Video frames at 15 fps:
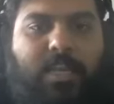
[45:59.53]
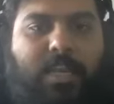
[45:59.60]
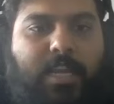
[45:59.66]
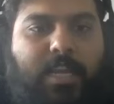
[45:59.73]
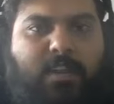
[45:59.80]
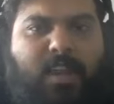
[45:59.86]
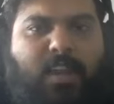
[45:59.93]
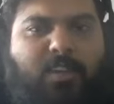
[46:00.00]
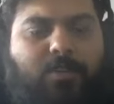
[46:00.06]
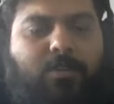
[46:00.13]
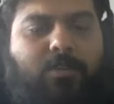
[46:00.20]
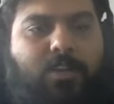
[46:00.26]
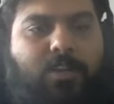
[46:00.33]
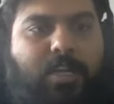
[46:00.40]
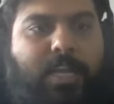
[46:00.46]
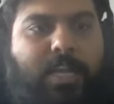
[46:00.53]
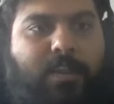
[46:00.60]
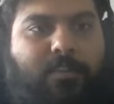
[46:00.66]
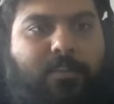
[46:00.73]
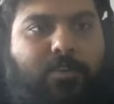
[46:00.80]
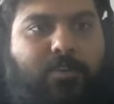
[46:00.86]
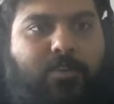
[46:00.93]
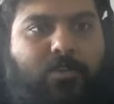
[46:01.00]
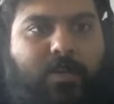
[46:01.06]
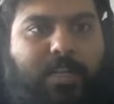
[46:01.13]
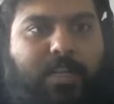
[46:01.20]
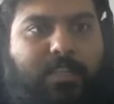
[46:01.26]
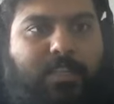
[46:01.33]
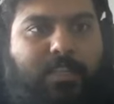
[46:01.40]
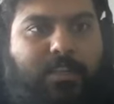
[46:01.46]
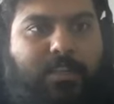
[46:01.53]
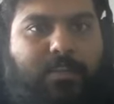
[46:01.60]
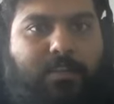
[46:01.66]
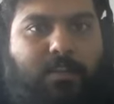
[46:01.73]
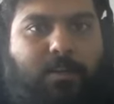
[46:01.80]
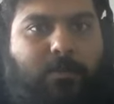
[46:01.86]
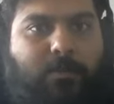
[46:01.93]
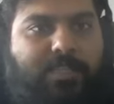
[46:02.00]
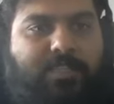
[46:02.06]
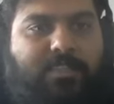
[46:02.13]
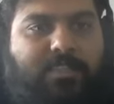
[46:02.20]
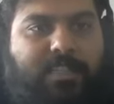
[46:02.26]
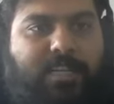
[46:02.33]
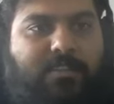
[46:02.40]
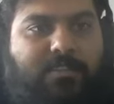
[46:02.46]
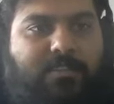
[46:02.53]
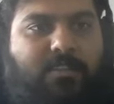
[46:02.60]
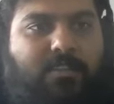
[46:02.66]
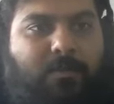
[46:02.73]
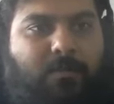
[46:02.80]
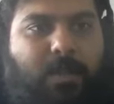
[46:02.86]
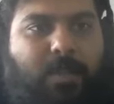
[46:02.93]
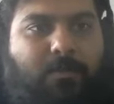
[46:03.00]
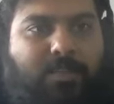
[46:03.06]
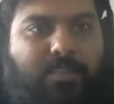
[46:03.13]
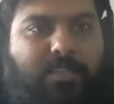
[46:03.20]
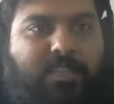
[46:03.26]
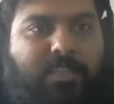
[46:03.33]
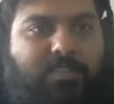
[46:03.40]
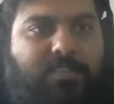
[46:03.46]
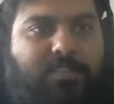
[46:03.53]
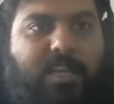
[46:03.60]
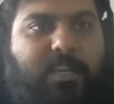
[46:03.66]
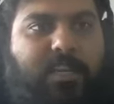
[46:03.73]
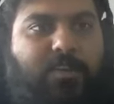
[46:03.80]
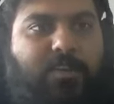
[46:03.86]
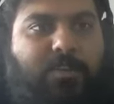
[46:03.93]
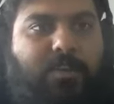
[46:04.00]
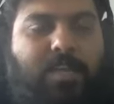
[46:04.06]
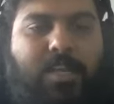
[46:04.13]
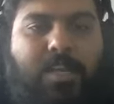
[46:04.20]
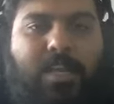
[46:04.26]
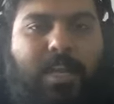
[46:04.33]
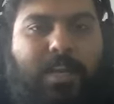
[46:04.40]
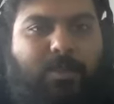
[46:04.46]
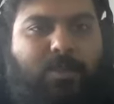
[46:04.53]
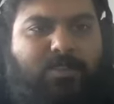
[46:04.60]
And you don't really have to do anything. We just change the payments schedule, and we